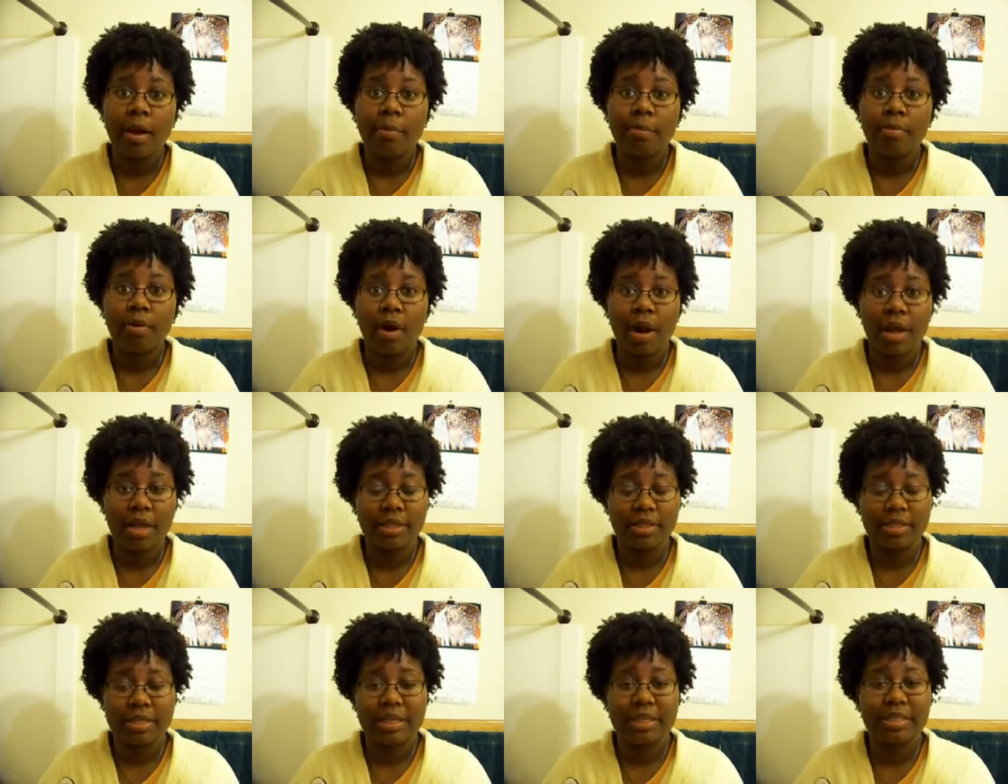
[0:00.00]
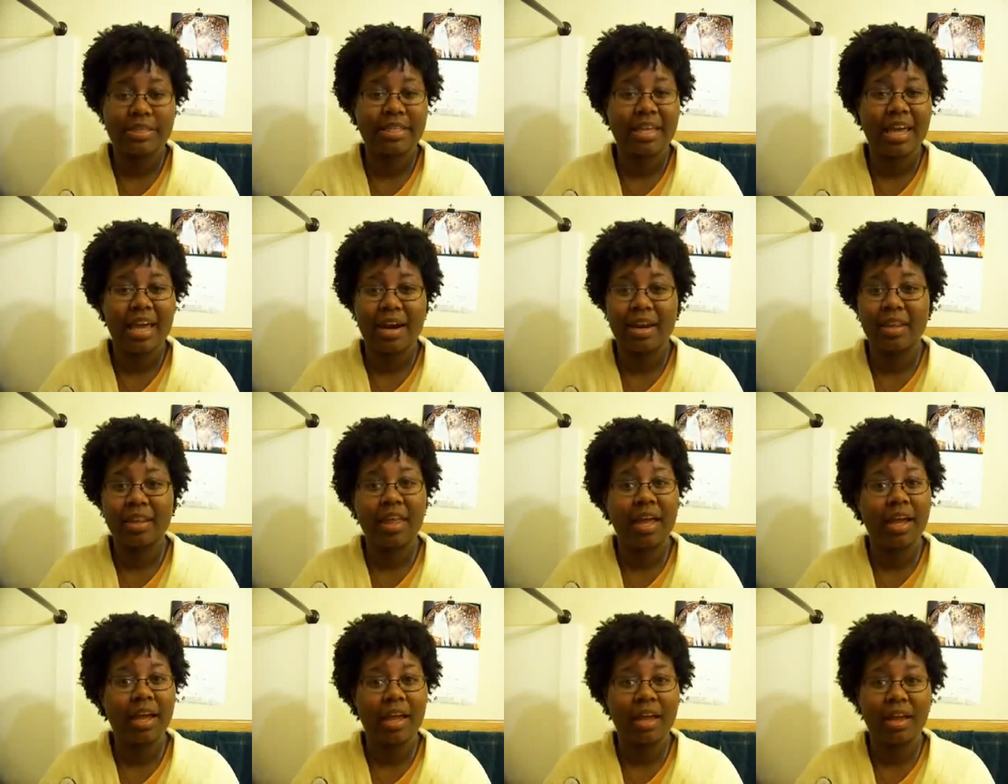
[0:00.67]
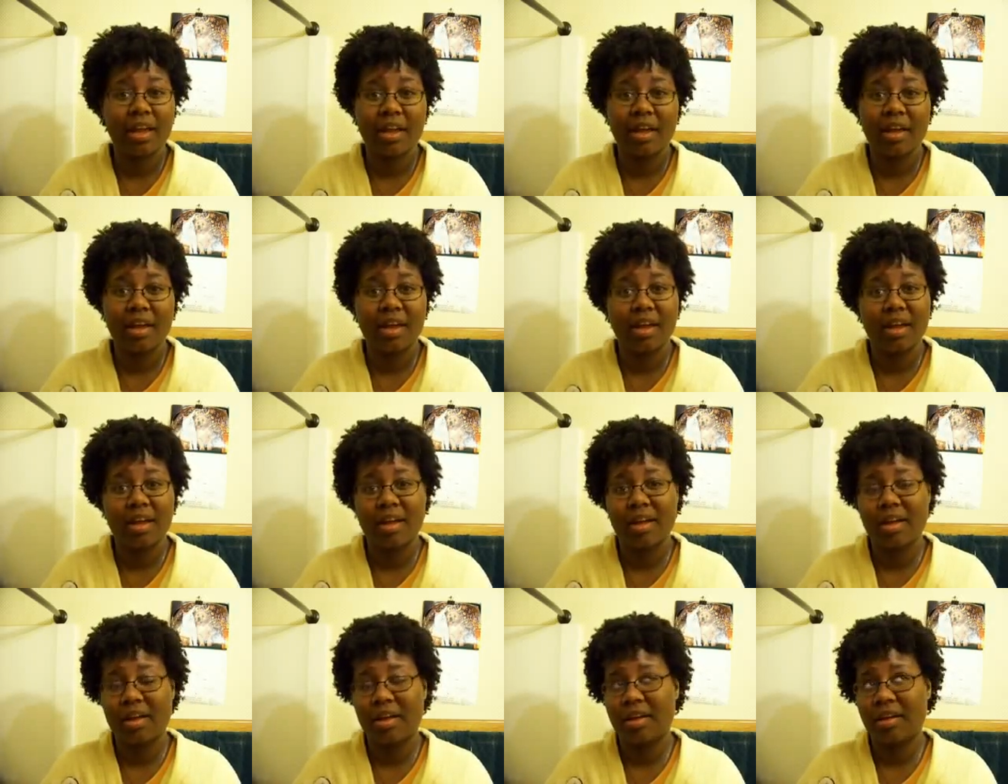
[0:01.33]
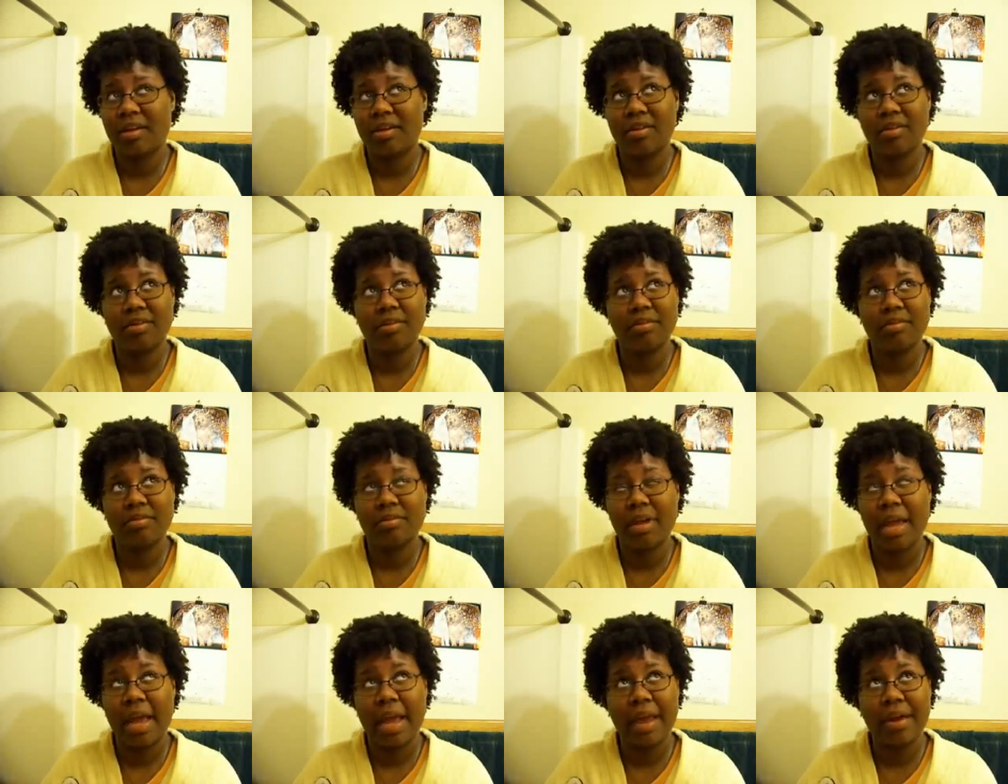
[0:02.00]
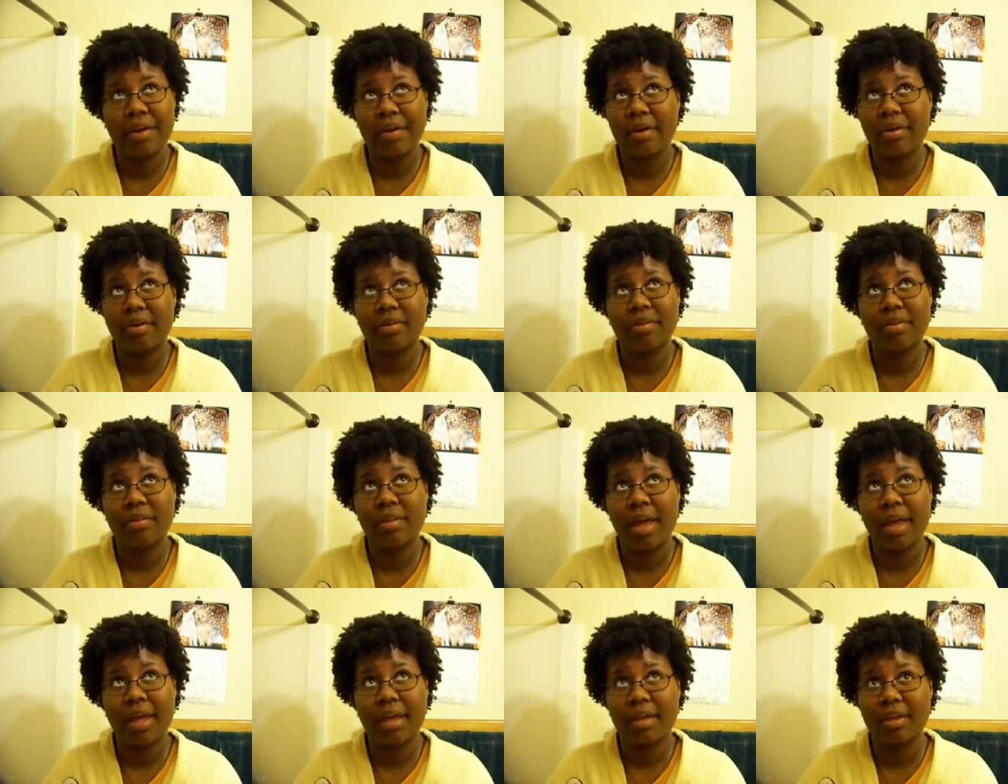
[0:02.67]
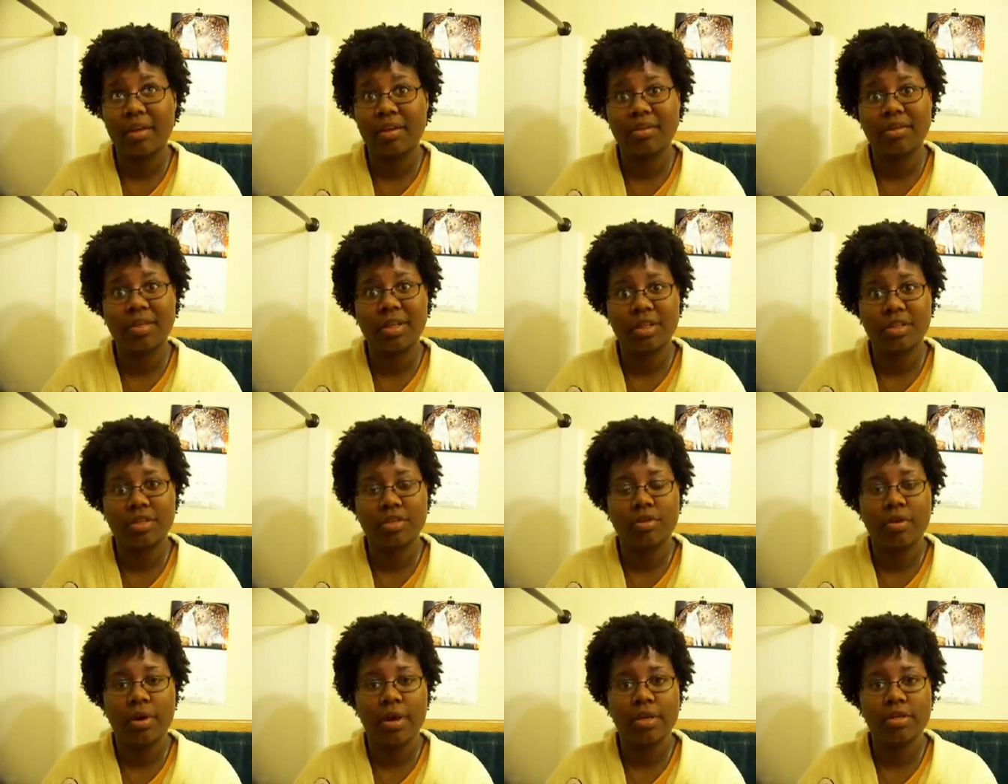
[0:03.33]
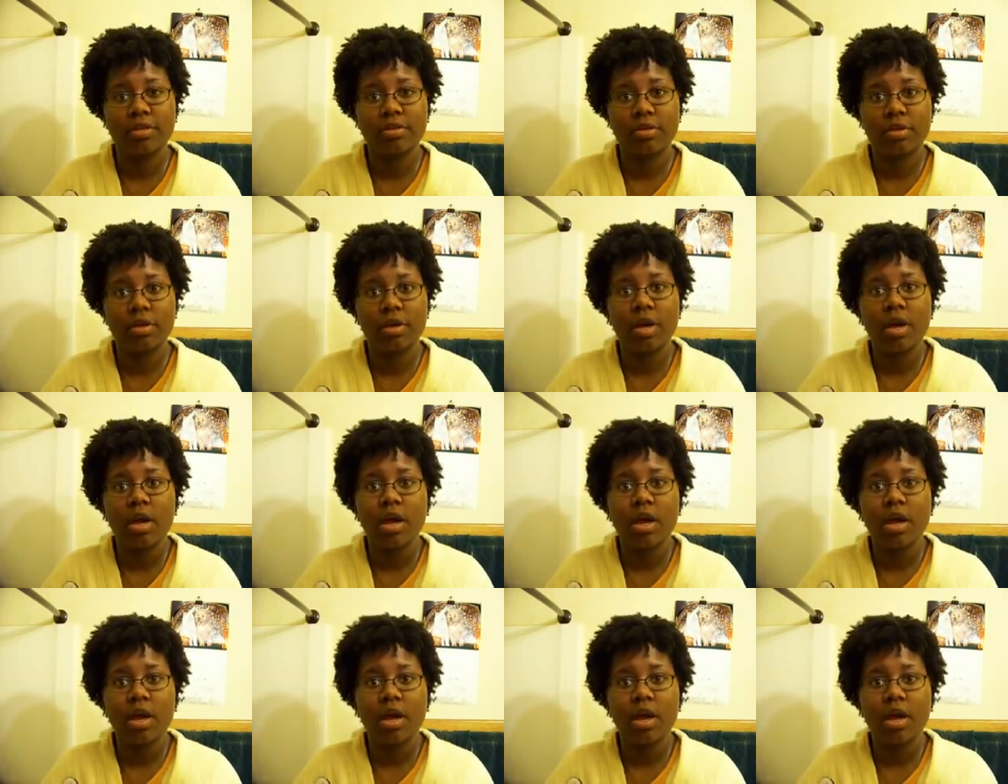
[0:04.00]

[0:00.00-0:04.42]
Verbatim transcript: processed kind of like a hair, like a texturizer.